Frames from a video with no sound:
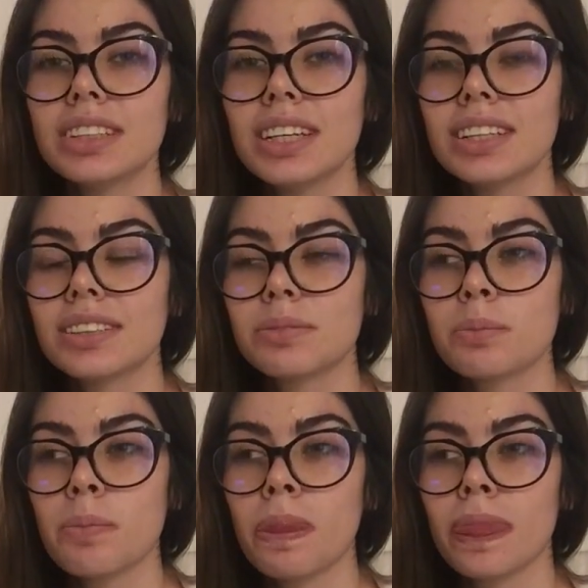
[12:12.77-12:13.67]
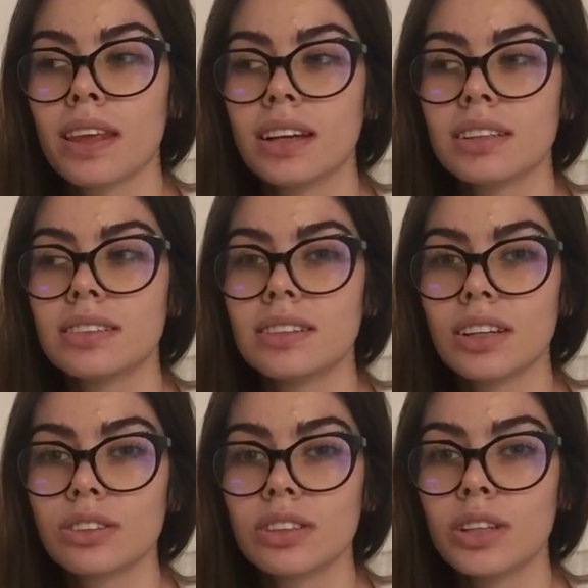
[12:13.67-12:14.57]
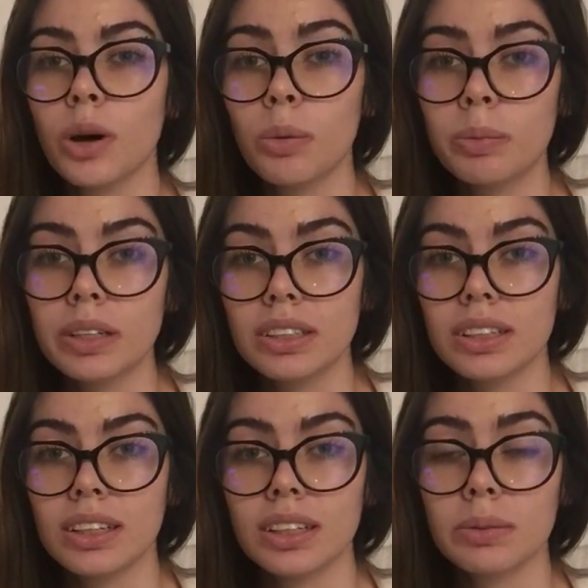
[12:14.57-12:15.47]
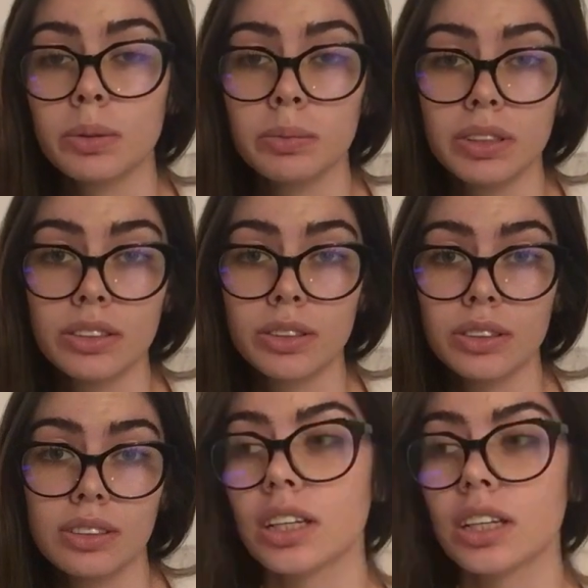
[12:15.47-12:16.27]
like sexually open and like promiscuous,